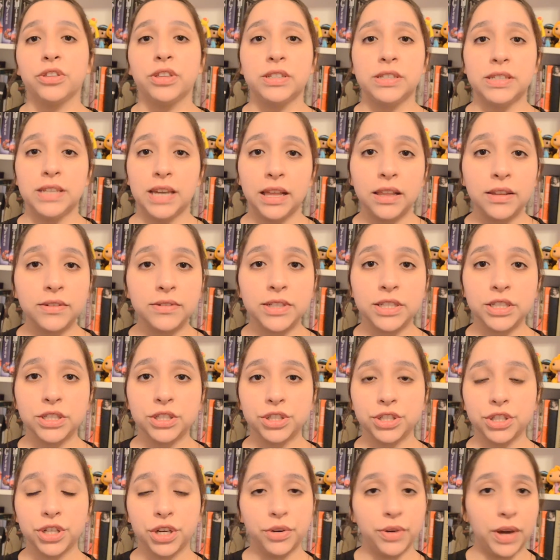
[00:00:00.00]
the television
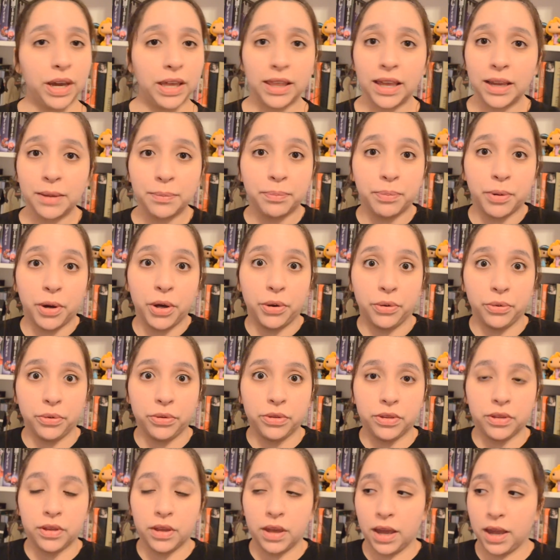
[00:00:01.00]
show. I like both.